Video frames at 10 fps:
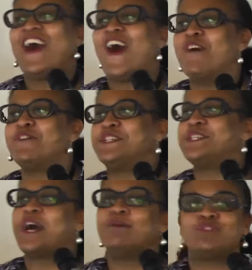
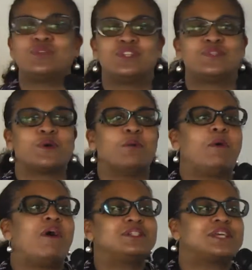oftentimes you get so
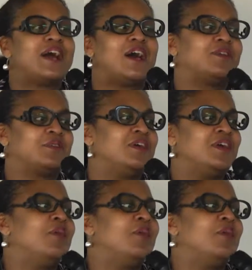bogged down